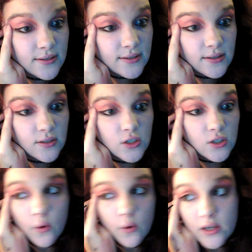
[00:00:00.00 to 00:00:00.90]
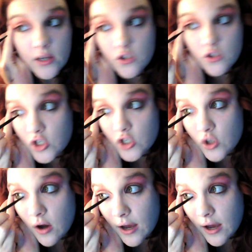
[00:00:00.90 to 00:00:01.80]
so it stretches your eye,
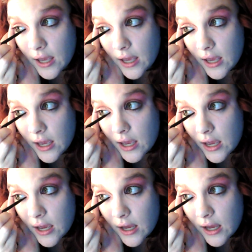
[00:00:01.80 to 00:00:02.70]
and